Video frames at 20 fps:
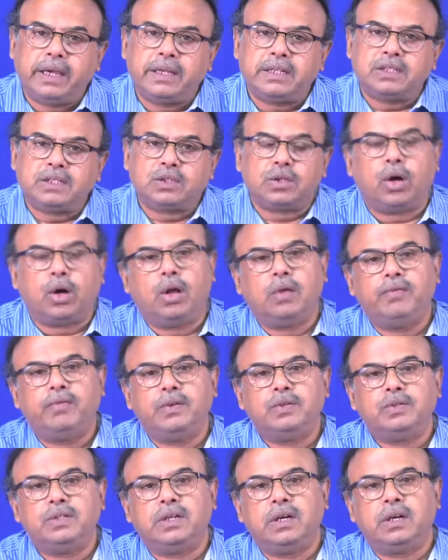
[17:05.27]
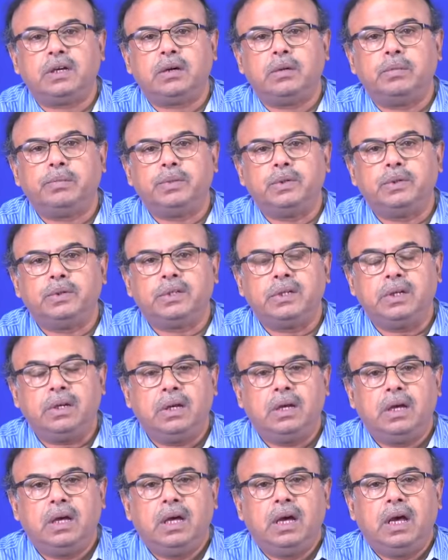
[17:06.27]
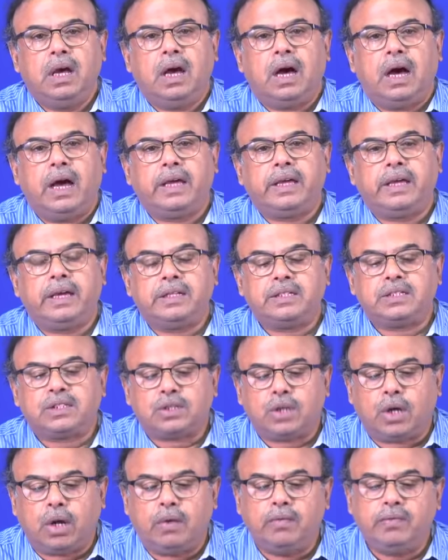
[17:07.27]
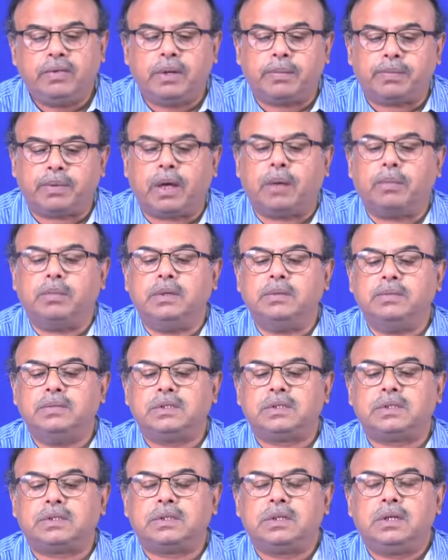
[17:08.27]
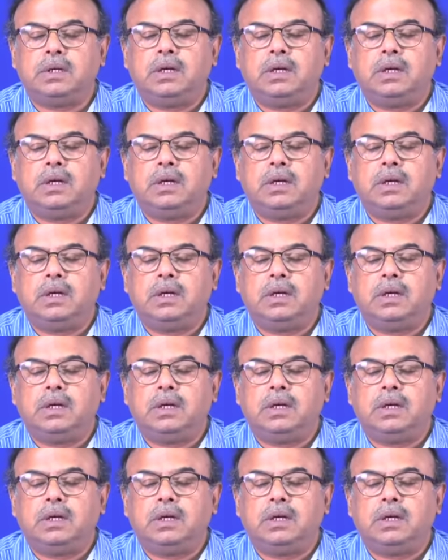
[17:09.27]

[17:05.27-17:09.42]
can solve using a computer? I can solve the problems